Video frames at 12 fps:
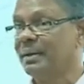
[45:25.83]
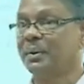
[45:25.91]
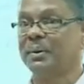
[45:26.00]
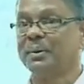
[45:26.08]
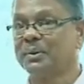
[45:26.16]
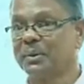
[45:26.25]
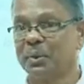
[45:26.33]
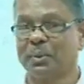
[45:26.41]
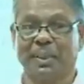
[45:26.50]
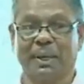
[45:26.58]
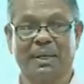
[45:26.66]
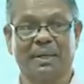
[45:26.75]
or 2
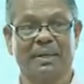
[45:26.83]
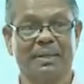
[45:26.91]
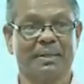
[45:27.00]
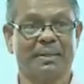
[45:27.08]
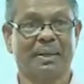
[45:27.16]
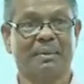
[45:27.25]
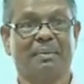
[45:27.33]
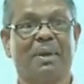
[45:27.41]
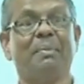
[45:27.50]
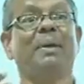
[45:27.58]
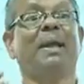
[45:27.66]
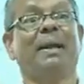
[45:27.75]
Pitakas,
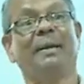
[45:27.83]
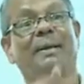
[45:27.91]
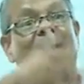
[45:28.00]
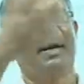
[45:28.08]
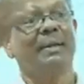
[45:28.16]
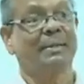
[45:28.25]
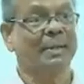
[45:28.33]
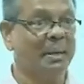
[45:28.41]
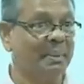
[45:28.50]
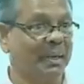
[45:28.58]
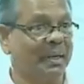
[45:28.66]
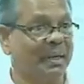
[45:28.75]
maybe entire 3
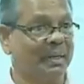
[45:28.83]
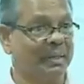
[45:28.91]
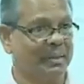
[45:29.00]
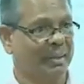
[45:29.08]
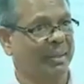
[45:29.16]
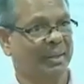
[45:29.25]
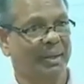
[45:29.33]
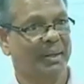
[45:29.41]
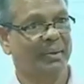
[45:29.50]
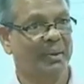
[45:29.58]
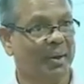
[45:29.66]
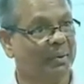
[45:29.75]
Pitakas, then
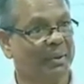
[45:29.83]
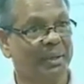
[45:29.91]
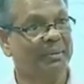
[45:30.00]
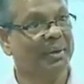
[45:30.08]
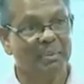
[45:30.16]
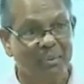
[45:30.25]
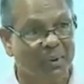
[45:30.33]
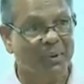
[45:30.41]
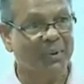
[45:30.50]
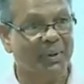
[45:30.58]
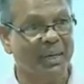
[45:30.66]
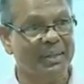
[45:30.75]
you have even more
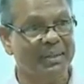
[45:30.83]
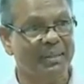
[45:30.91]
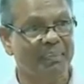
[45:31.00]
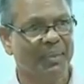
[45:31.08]
knowledge.